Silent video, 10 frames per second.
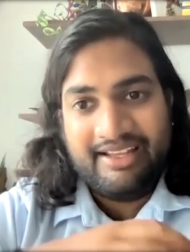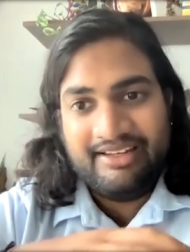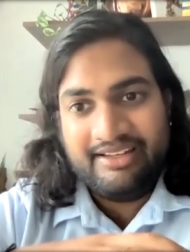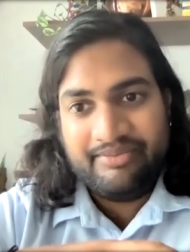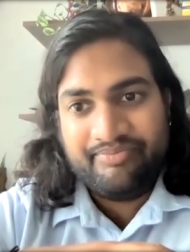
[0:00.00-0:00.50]

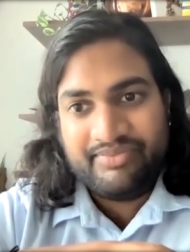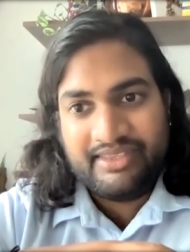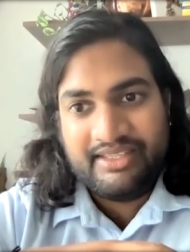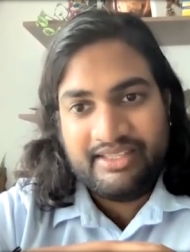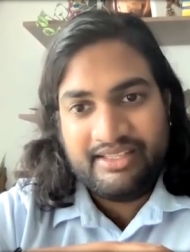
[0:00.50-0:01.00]
And
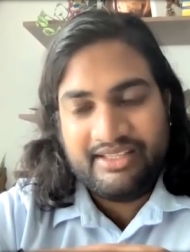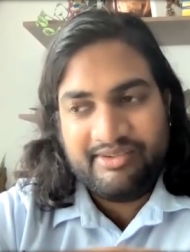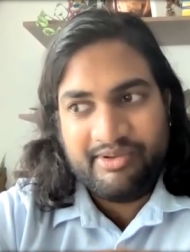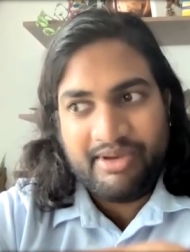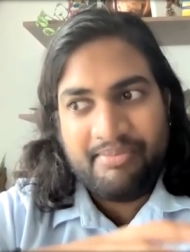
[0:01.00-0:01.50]

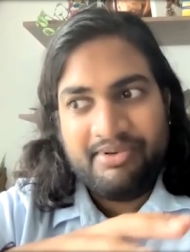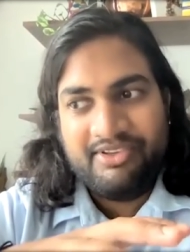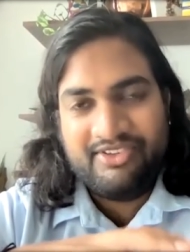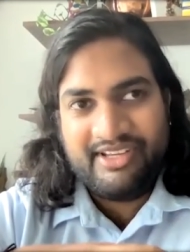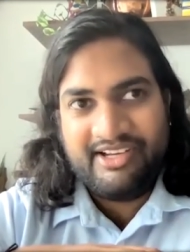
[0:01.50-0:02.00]
we might be
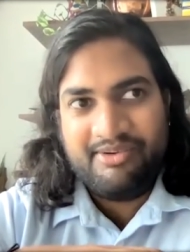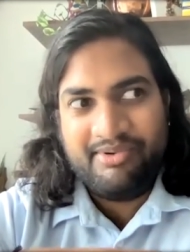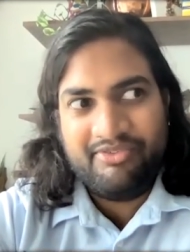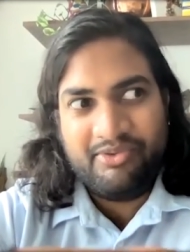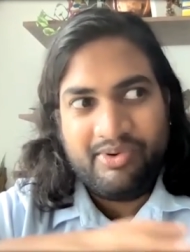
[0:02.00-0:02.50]
in denial,
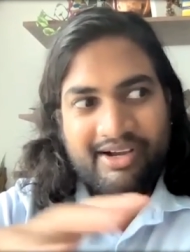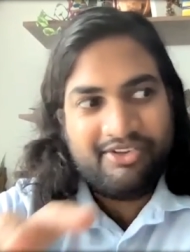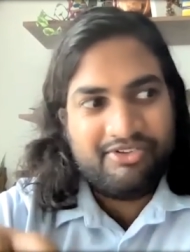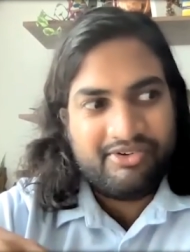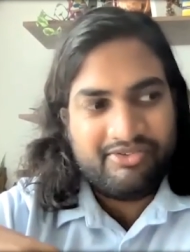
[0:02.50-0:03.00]
but if you
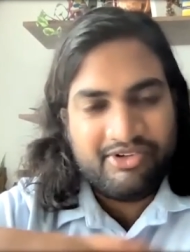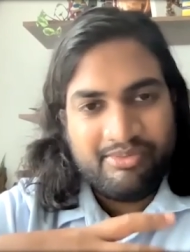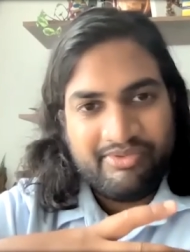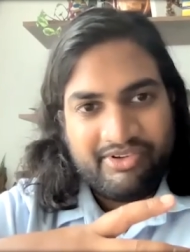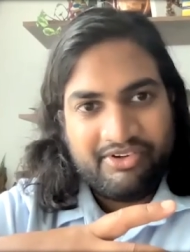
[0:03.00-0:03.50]
walk into a
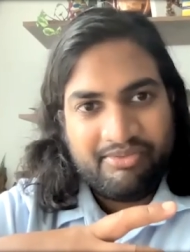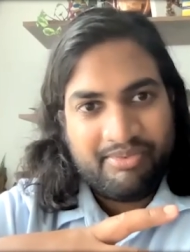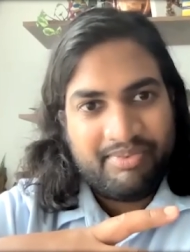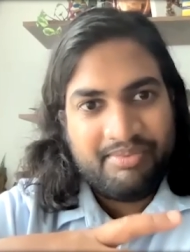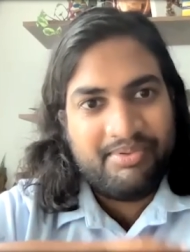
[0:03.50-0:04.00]
room of a
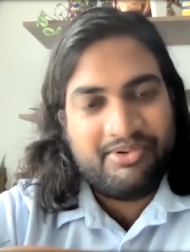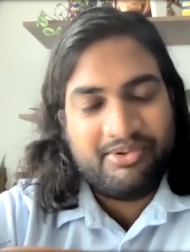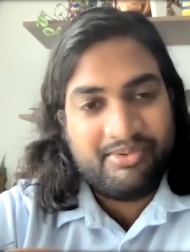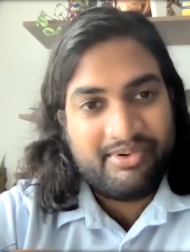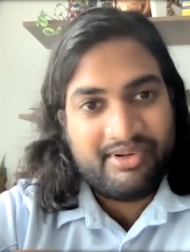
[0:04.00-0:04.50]
group of people
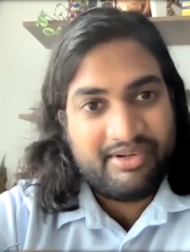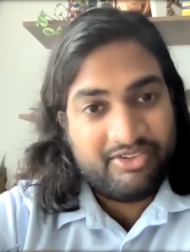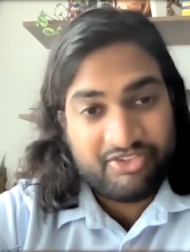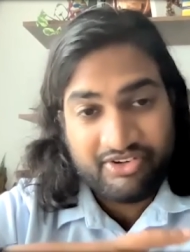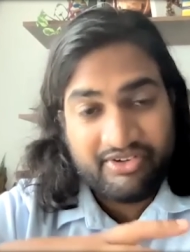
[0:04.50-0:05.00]
who
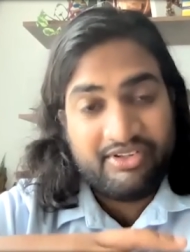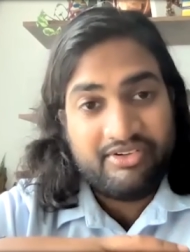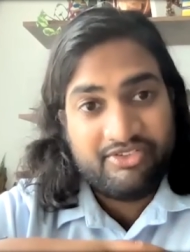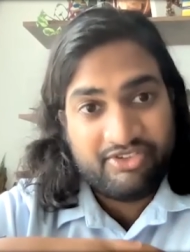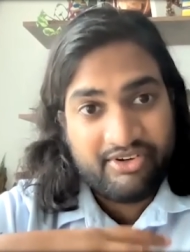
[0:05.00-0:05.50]
shared
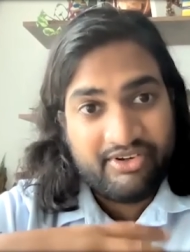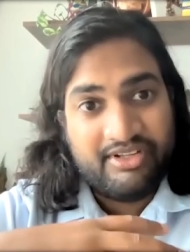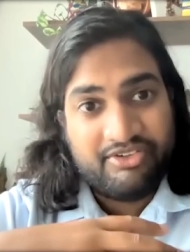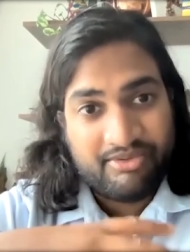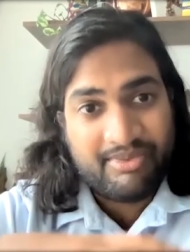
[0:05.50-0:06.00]

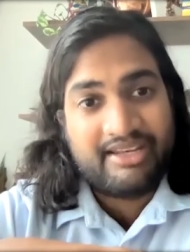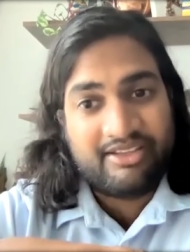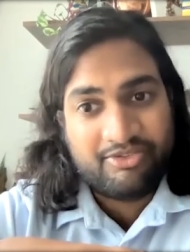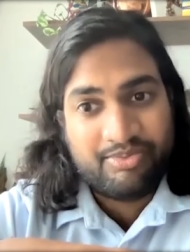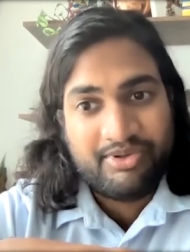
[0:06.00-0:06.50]
a
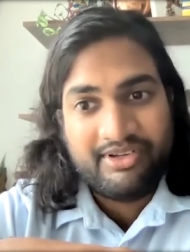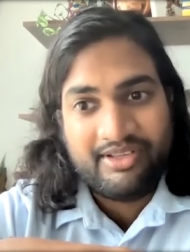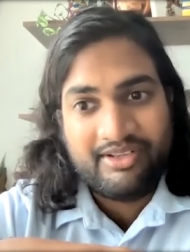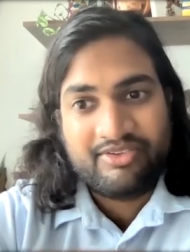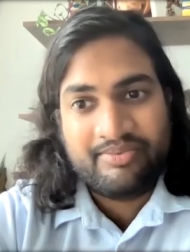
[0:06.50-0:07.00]
traumatic
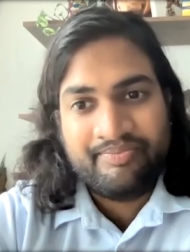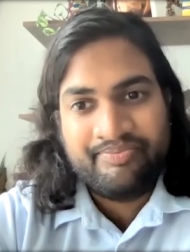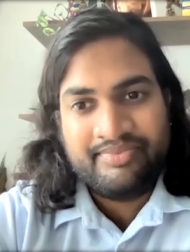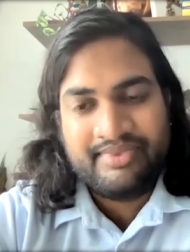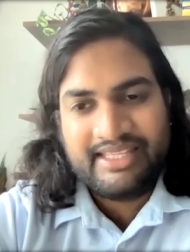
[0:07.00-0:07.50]
experience,
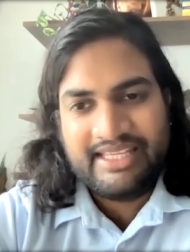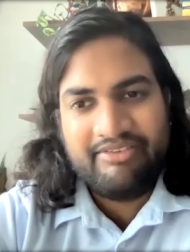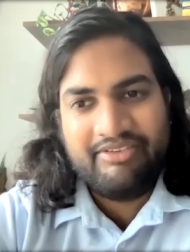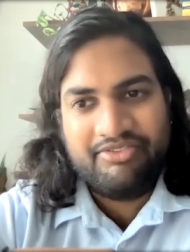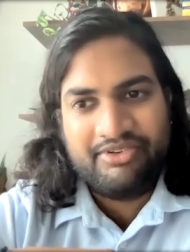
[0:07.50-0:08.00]

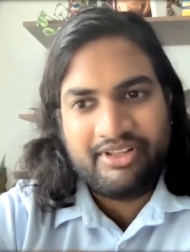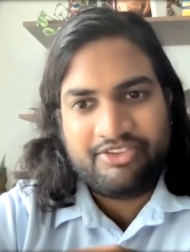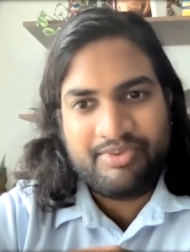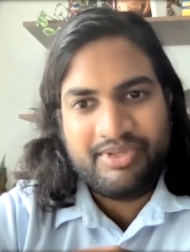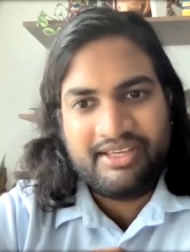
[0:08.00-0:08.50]
even if they're
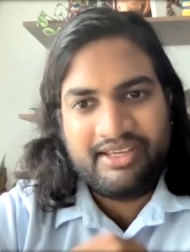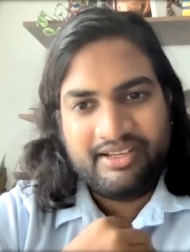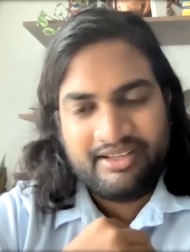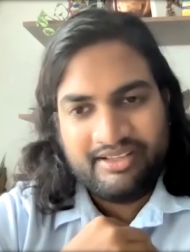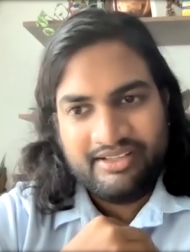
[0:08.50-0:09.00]
not
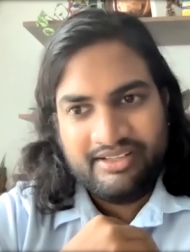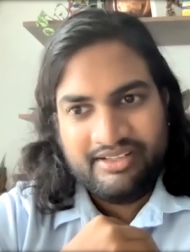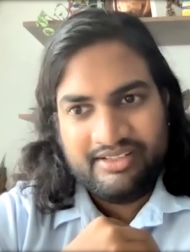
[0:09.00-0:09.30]
speaking,